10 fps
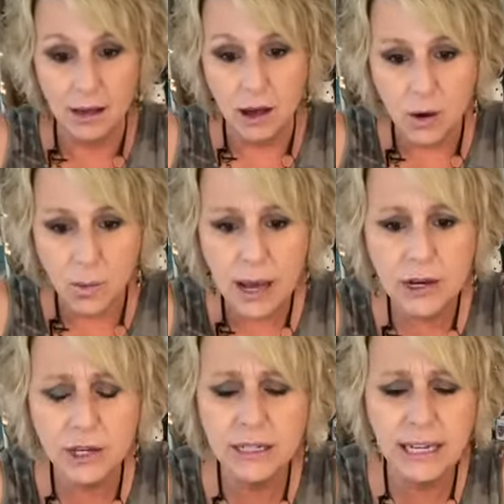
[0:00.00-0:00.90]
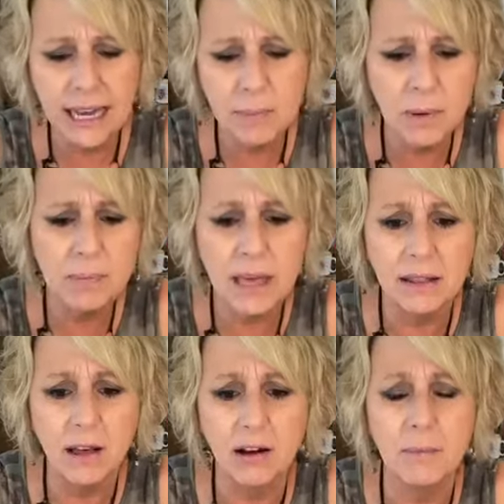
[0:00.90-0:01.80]
Oh, I couldn't keep them
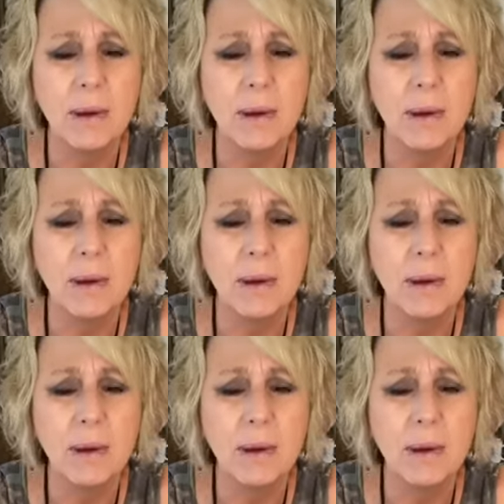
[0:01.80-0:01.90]
that long.